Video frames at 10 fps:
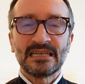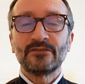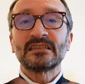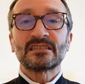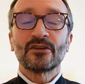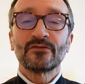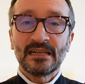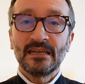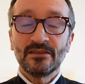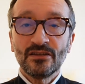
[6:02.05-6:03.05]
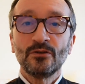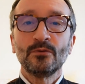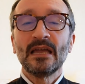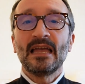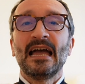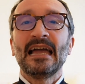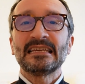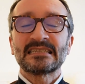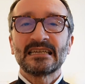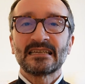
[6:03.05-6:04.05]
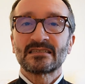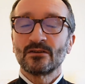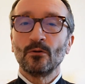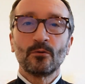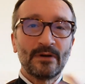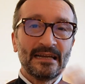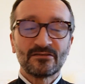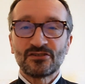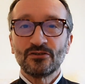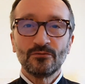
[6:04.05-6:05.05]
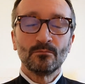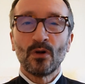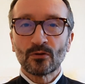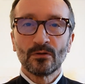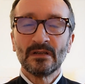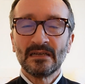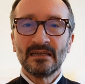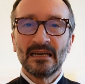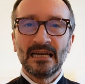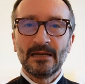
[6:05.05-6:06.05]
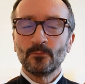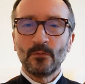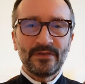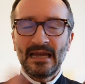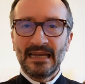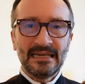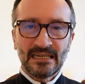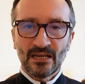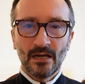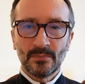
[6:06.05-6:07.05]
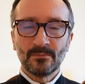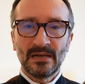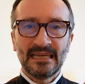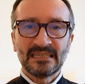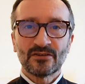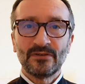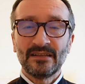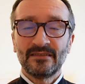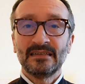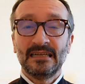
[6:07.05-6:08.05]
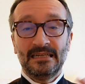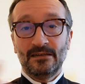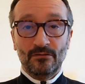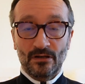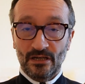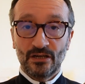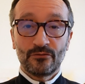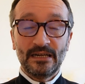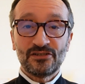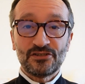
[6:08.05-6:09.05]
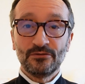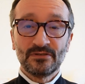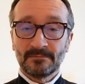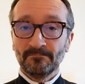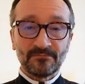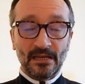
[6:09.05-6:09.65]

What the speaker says: There is currently a new ASICS all-round shoe model without any carbon plates or anything, and they look like great shoes.